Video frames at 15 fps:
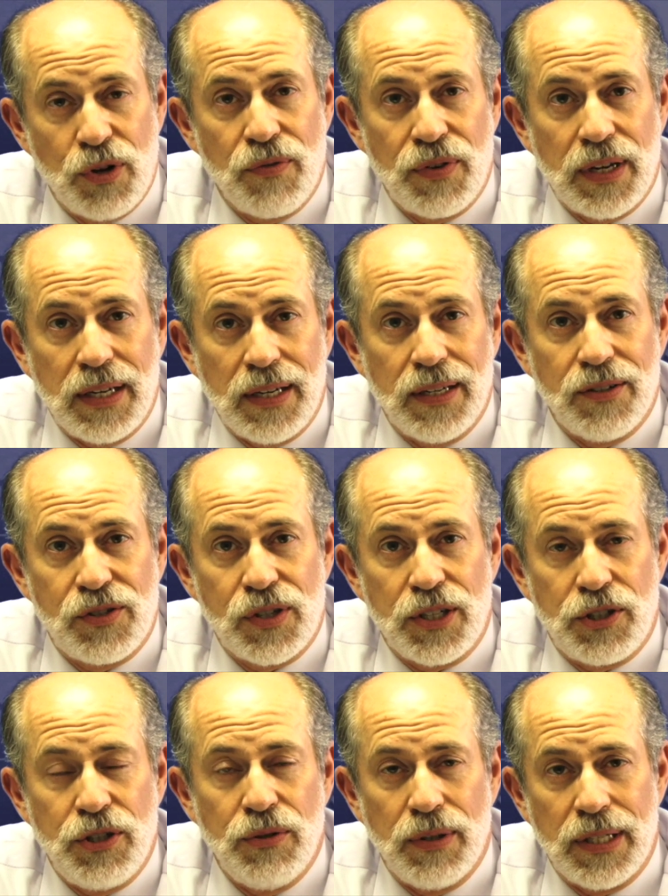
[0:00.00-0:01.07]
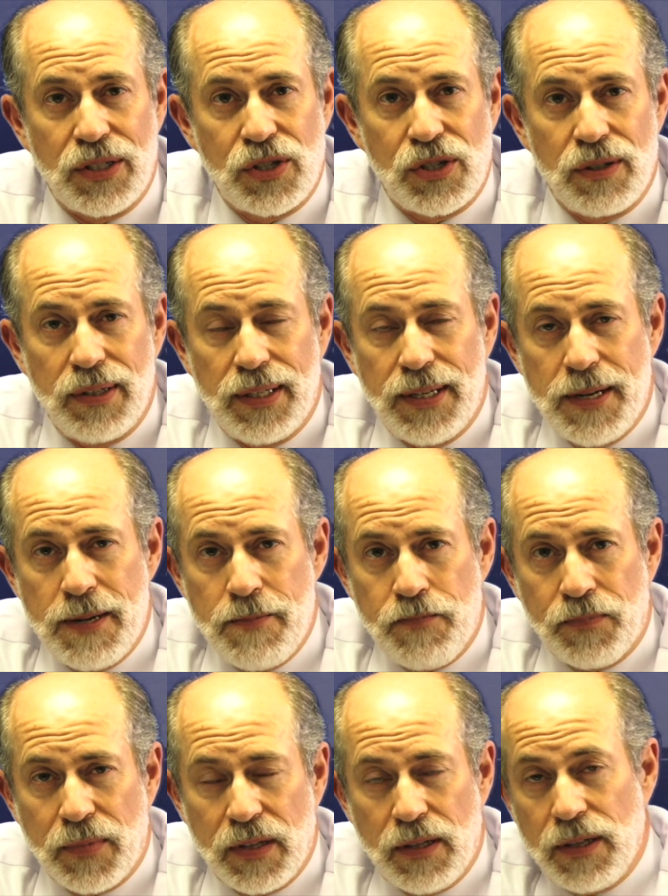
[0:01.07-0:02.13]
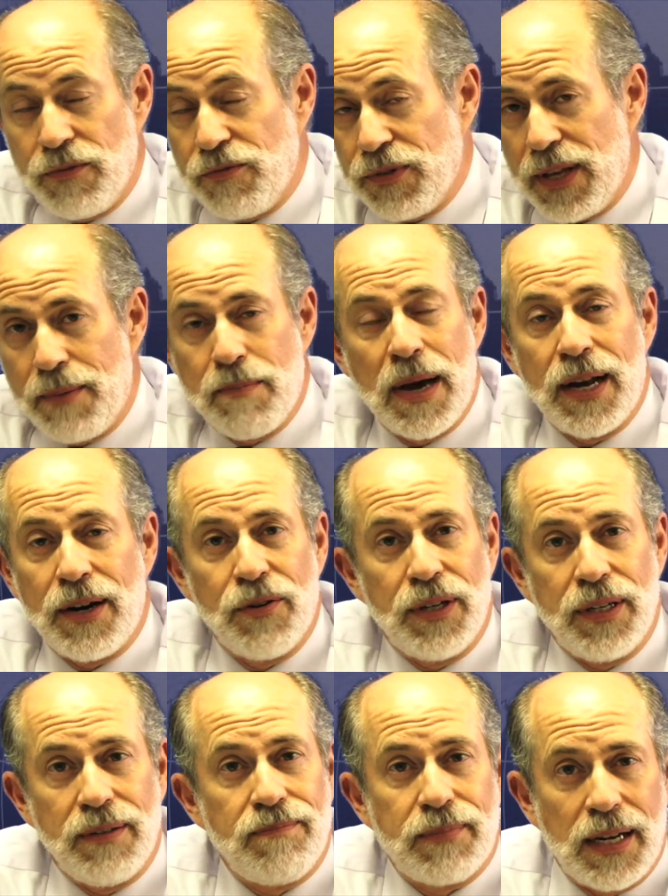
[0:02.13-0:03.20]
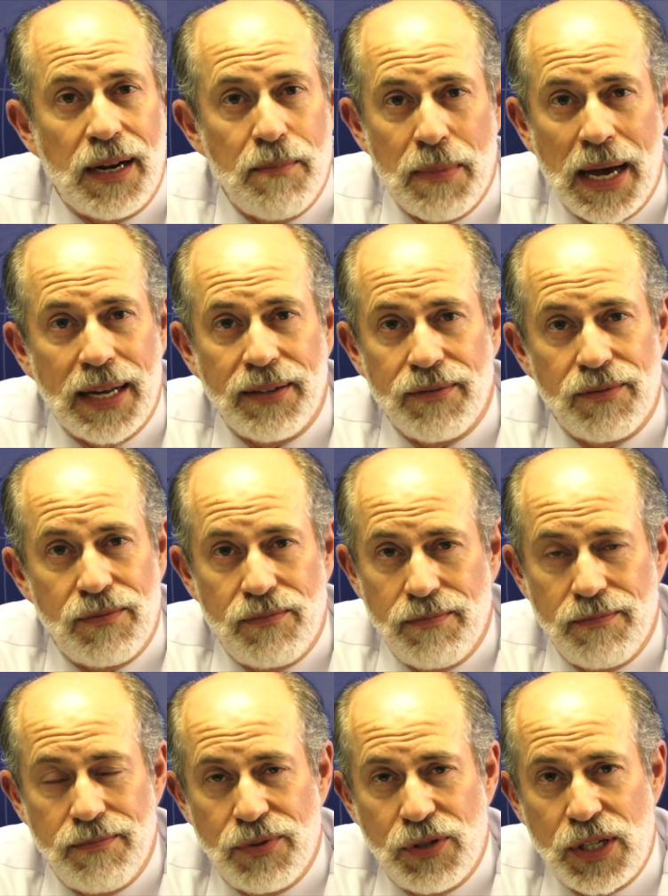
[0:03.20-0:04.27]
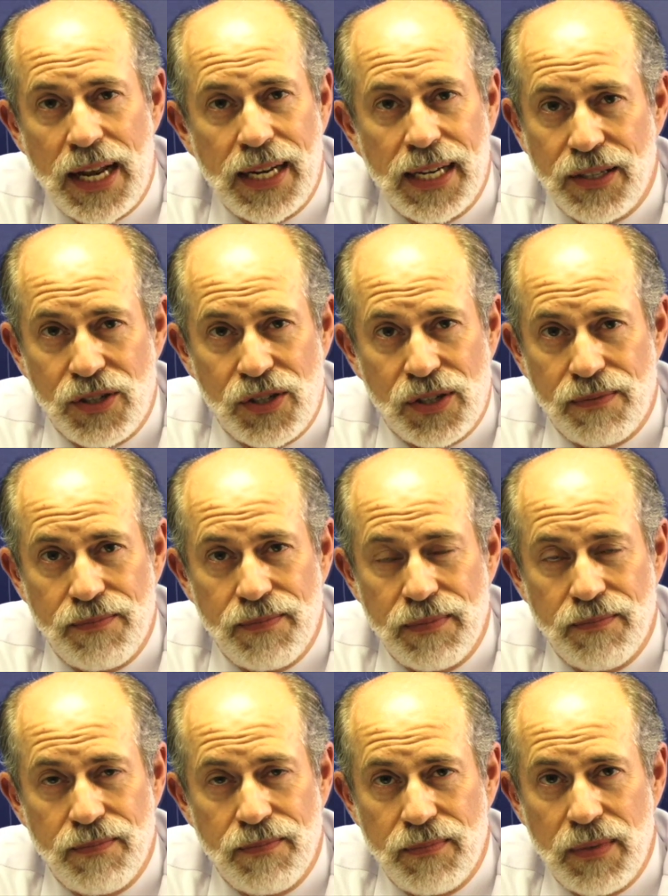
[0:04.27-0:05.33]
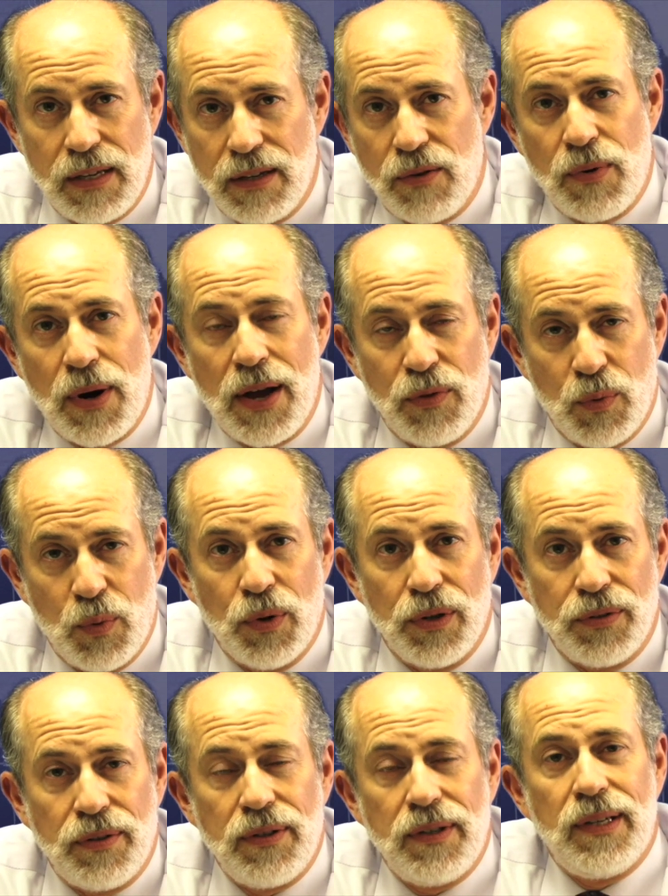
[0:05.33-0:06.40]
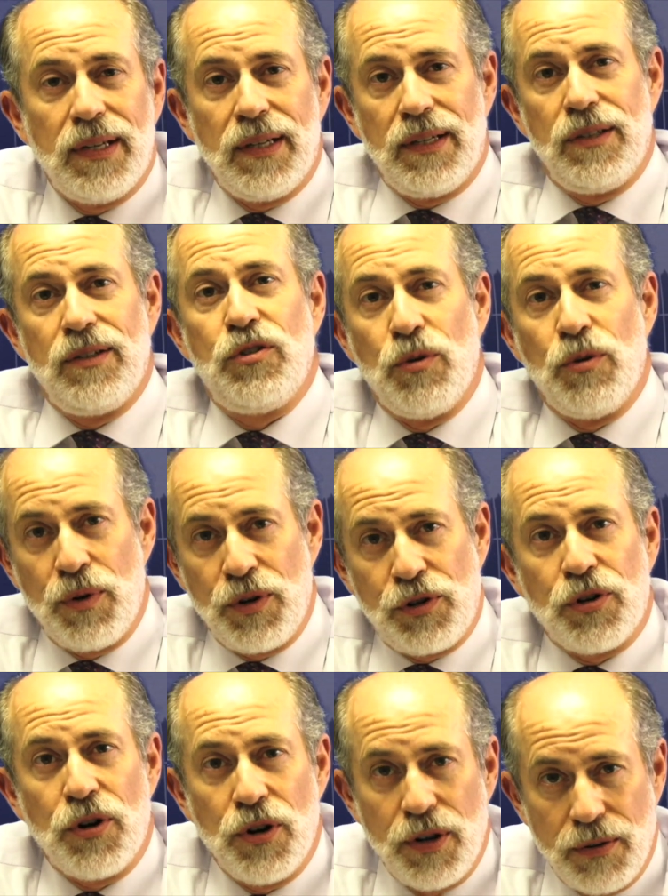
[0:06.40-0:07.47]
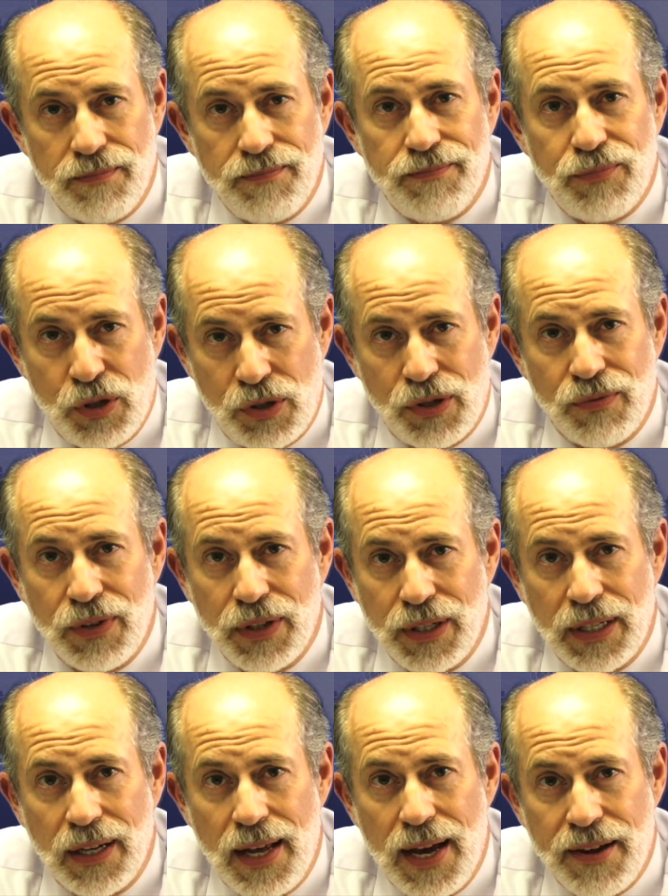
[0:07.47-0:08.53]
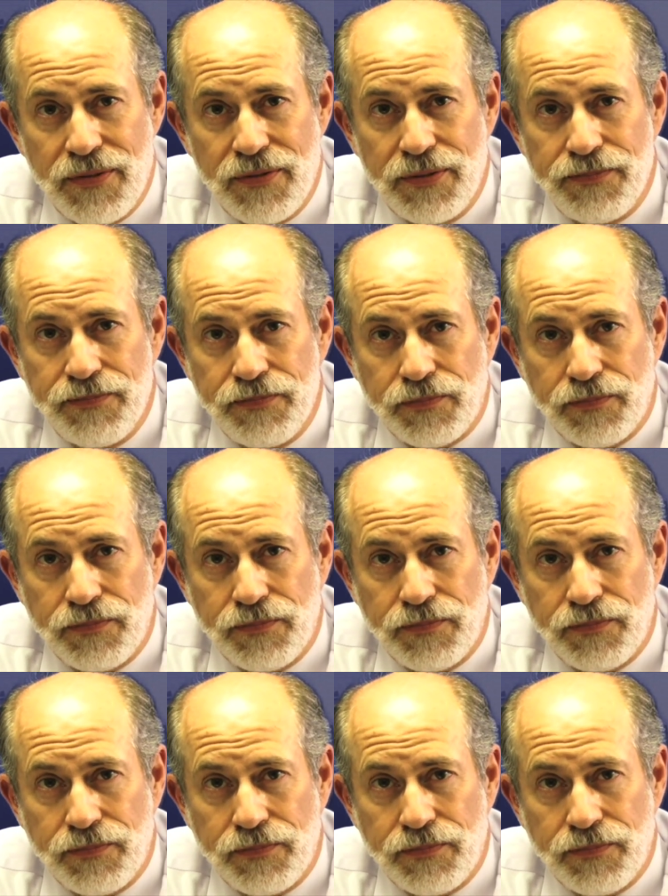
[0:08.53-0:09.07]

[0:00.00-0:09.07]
serving in such units, and for that matter in combat settings around the world, to return to civilian life.